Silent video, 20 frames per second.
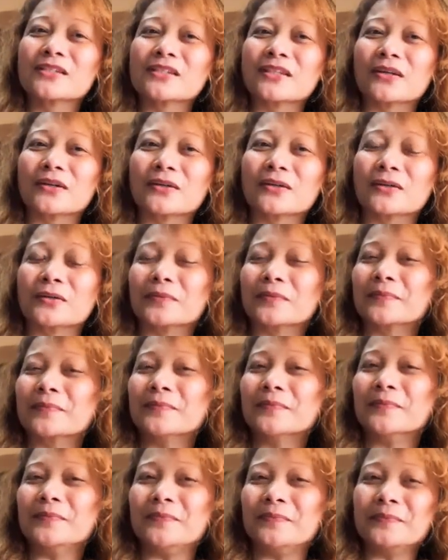So
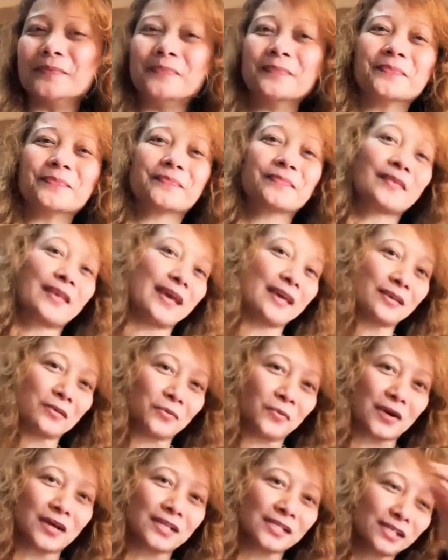I
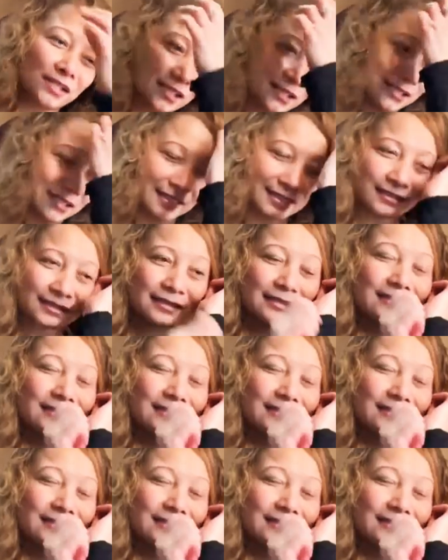washed it,